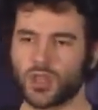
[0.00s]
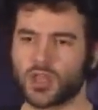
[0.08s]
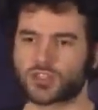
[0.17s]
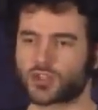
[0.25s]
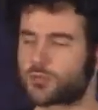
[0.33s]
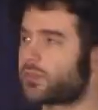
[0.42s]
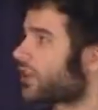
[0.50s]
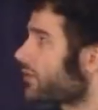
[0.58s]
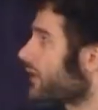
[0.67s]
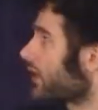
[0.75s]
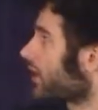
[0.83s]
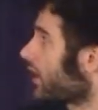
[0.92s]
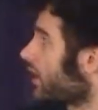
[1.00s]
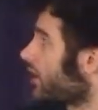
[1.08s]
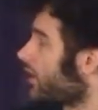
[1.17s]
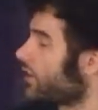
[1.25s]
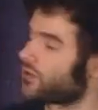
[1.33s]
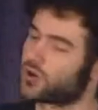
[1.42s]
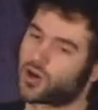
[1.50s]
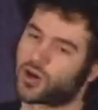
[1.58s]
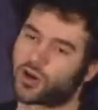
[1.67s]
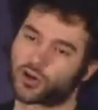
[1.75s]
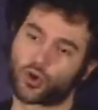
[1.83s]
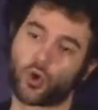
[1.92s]
So Milkomeda, our,
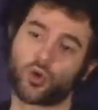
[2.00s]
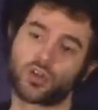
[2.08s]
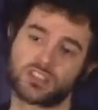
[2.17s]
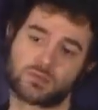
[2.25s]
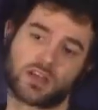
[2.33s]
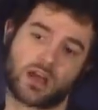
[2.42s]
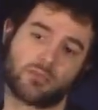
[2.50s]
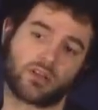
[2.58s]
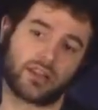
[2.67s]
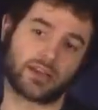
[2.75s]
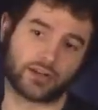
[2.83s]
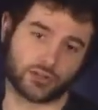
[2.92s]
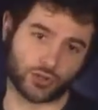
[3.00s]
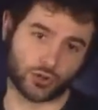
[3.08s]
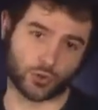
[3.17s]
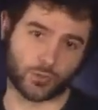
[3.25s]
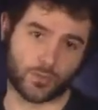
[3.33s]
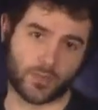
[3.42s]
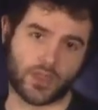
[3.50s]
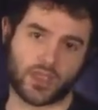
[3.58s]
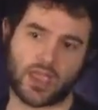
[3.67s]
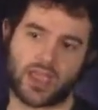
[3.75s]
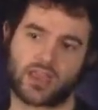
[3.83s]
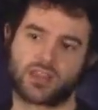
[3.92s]
our goal is to become a layer two
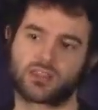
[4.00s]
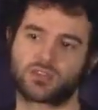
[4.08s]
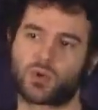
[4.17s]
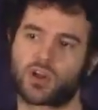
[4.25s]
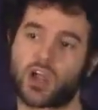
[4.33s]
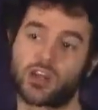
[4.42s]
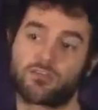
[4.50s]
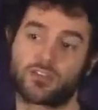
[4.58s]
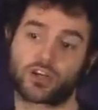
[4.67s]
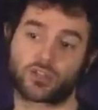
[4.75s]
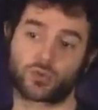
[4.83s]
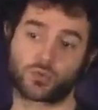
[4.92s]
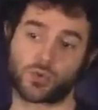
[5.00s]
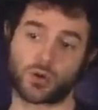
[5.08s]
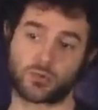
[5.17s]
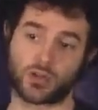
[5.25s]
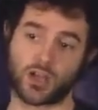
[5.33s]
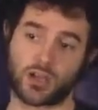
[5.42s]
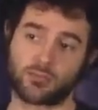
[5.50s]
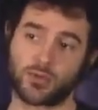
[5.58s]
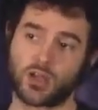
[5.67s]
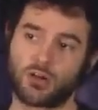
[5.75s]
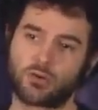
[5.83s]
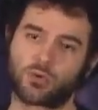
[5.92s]
and what kind of layer 2 we want to become,
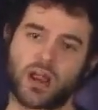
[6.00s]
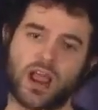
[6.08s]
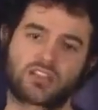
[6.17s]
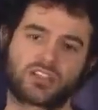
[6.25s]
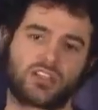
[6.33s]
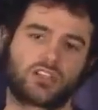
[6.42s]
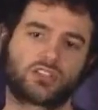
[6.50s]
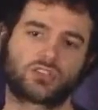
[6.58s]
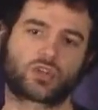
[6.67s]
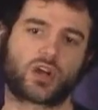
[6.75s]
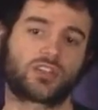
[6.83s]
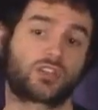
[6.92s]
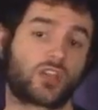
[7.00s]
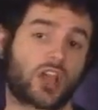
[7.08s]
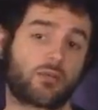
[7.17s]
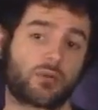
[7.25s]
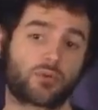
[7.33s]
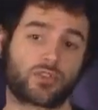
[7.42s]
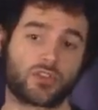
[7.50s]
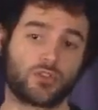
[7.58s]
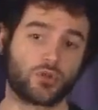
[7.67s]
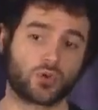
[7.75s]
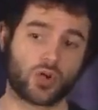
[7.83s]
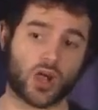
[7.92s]
but we're actually trying to come up with a
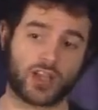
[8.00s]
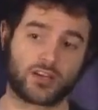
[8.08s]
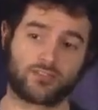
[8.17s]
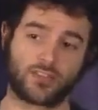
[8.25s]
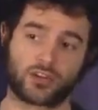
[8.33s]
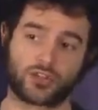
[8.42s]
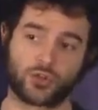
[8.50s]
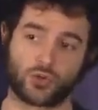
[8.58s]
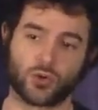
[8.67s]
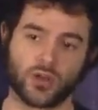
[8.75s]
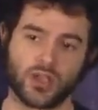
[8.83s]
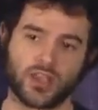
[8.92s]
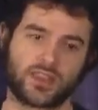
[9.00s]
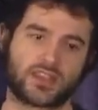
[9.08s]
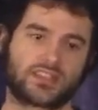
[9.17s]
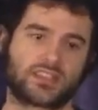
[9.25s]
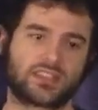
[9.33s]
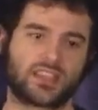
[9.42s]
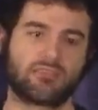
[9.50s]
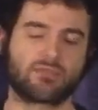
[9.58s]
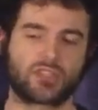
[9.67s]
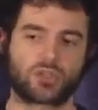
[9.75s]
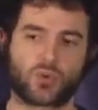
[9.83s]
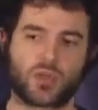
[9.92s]
new kind of layer 2 that sits in
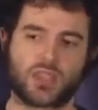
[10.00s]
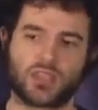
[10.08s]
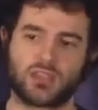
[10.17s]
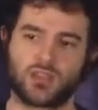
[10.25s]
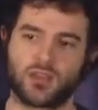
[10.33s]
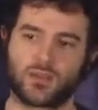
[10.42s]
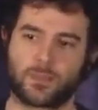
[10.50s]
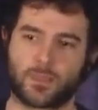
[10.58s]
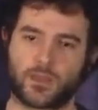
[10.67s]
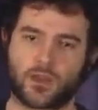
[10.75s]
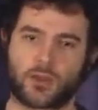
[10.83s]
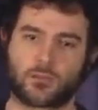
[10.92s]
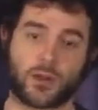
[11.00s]
between um,